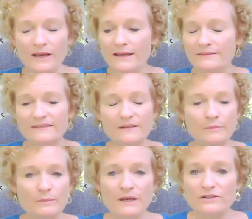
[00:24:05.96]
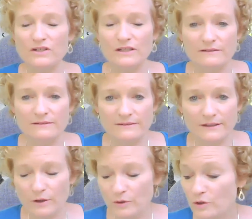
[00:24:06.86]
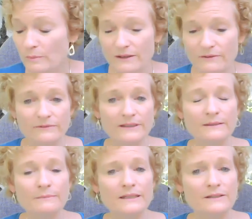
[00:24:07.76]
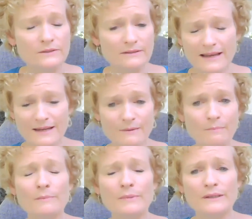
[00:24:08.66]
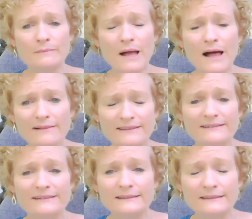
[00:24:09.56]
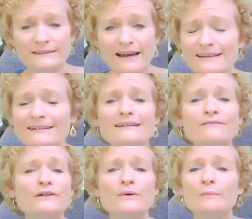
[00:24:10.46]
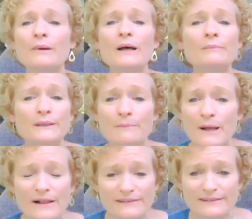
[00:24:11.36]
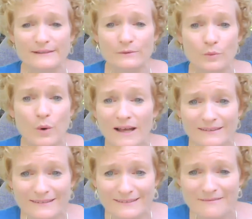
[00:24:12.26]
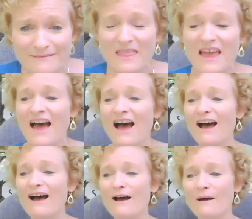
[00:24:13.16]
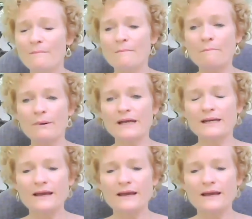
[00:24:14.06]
and someone mentioned, you might really be in like public policy. I didn't even know what public policy was. But